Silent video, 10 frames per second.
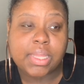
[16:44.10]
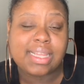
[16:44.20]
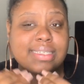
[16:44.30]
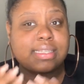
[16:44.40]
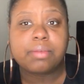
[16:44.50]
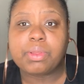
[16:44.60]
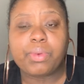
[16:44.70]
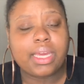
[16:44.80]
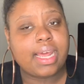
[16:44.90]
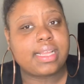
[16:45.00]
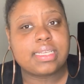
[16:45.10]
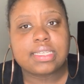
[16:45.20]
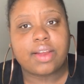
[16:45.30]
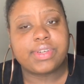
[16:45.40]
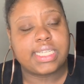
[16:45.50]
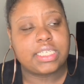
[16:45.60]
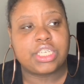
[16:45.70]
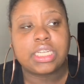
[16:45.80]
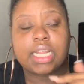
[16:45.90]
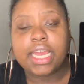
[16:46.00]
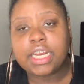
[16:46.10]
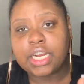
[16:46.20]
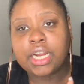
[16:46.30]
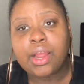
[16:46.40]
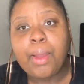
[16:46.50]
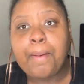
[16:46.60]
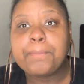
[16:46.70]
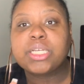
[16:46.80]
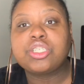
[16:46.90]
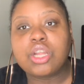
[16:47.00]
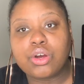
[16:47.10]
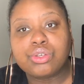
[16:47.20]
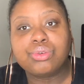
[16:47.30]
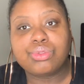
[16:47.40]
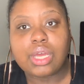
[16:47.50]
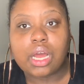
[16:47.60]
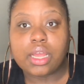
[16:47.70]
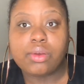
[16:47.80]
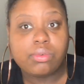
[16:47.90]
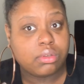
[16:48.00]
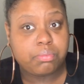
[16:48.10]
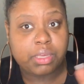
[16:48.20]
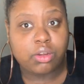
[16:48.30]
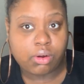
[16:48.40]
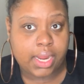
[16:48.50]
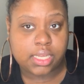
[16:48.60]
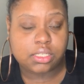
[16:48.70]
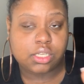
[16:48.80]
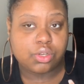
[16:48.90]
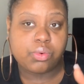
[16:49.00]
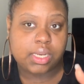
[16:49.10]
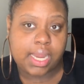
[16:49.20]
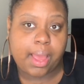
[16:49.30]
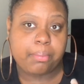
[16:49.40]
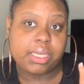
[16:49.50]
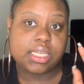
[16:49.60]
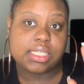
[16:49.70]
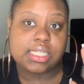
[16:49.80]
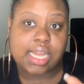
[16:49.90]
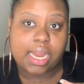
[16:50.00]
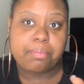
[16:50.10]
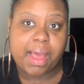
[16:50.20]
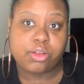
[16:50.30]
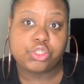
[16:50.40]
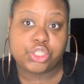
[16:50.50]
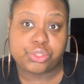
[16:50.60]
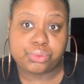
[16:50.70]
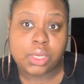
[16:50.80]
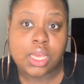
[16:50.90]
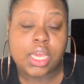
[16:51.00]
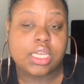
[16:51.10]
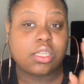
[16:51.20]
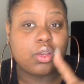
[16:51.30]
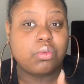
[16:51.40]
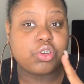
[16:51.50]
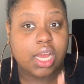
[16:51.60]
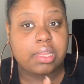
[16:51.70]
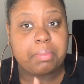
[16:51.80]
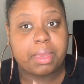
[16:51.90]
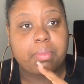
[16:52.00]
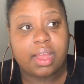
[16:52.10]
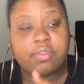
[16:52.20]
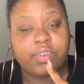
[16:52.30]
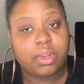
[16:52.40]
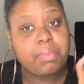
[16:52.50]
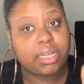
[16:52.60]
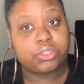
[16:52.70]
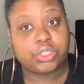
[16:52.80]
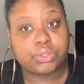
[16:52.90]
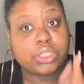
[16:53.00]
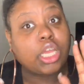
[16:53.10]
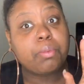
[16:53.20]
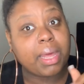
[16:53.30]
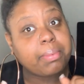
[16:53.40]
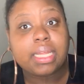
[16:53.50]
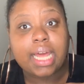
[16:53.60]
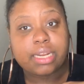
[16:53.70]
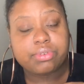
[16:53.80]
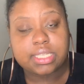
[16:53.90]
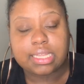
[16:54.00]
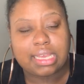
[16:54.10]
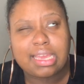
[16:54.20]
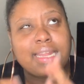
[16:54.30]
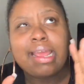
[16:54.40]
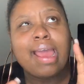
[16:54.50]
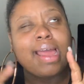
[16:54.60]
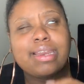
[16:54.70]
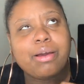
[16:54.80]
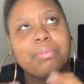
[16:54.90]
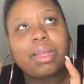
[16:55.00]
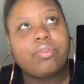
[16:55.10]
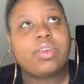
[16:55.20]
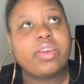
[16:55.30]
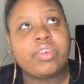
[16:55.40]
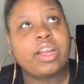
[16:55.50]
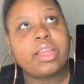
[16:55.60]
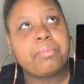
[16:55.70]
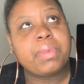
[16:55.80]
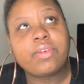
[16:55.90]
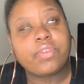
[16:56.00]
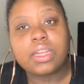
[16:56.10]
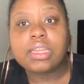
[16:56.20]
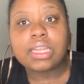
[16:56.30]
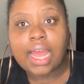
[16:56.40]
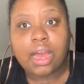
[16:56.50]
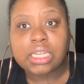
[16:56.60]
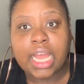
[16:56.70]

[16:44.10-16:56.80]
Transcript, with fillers: That's something we could have had this conversation later, but no, you thought it would be great to do it now because it's not about you. And so you tried to make my event about you. So you better be glad it was at the end. No, I'm not even giving her the benefit of the doubt.